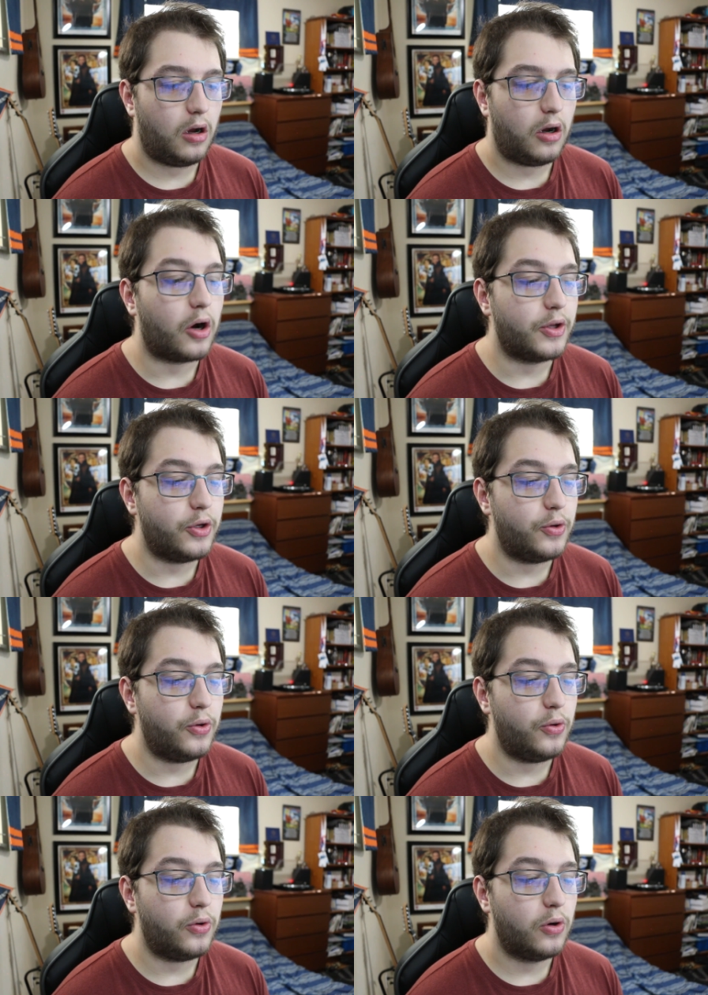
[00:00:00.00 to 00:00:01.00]
Are
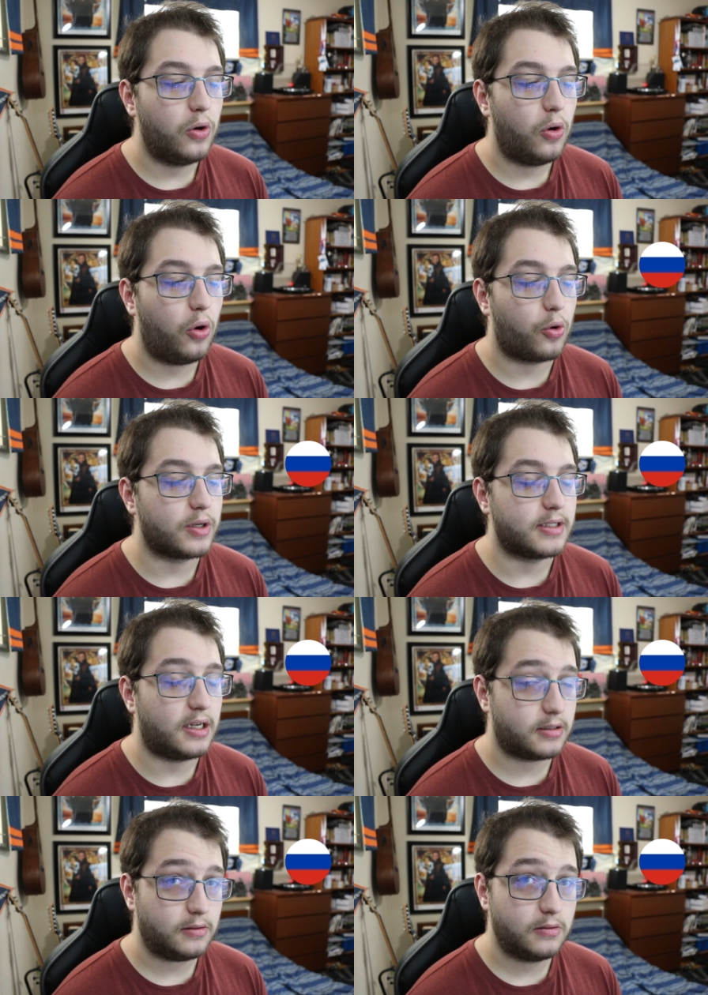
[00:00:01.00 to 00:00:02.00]
you
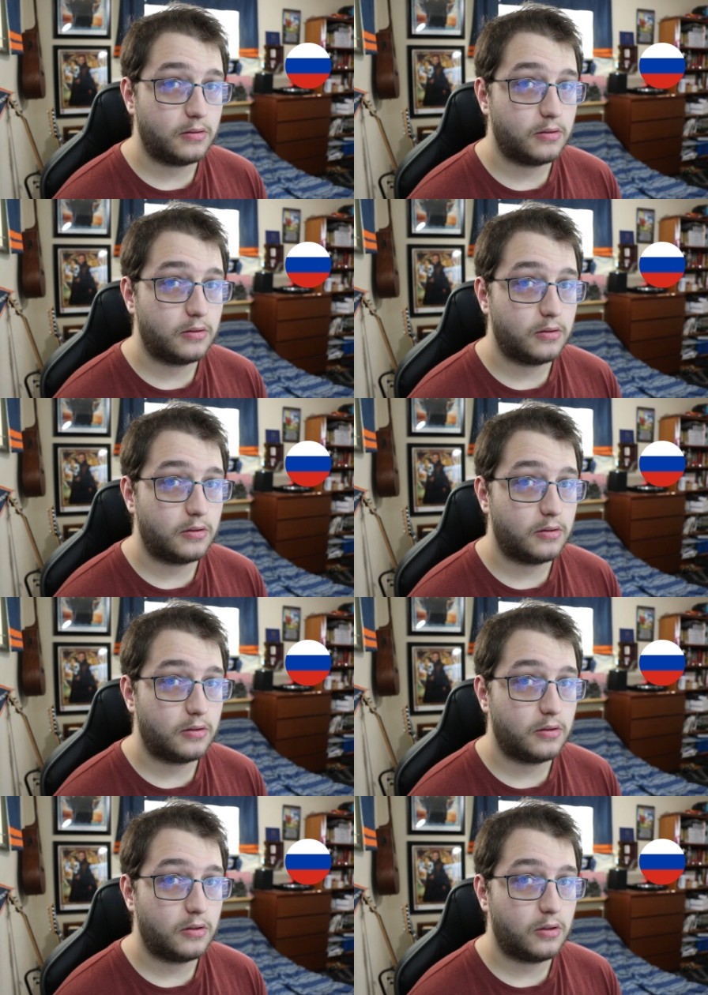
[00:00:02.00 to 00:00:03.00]
horizontal,
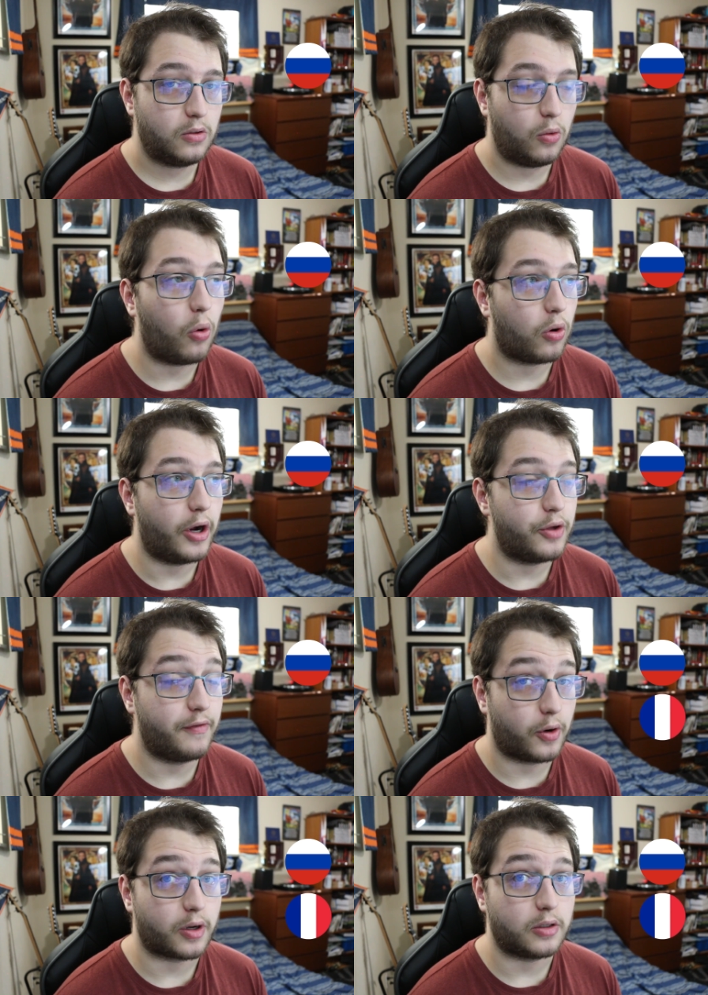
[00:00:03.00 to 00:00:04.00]
or are you
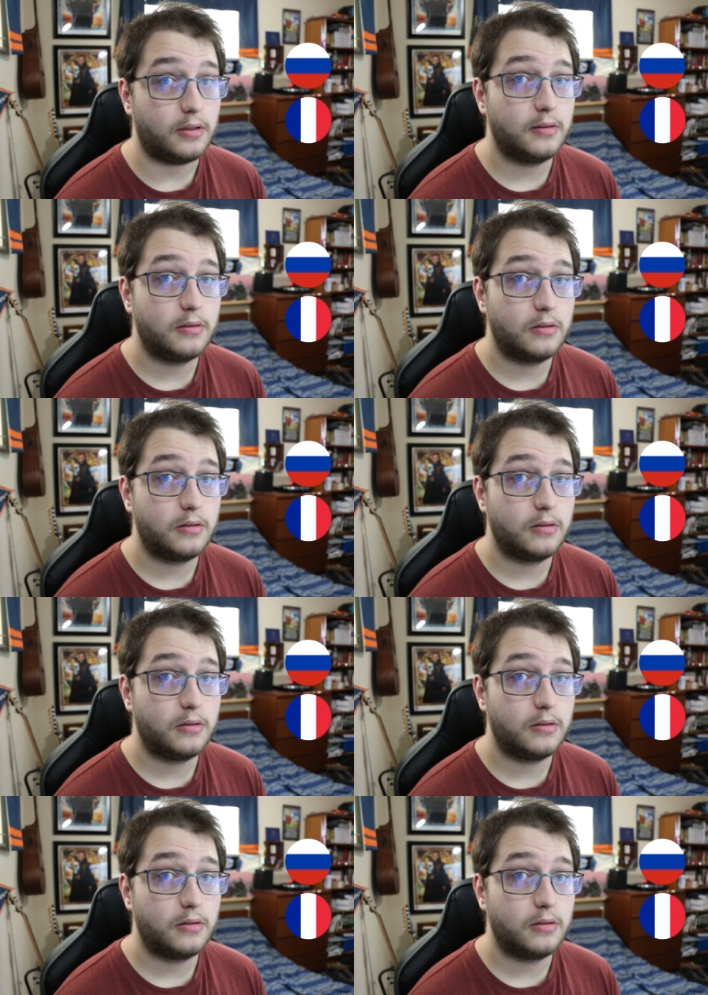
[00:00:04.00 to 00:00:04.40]
vertical?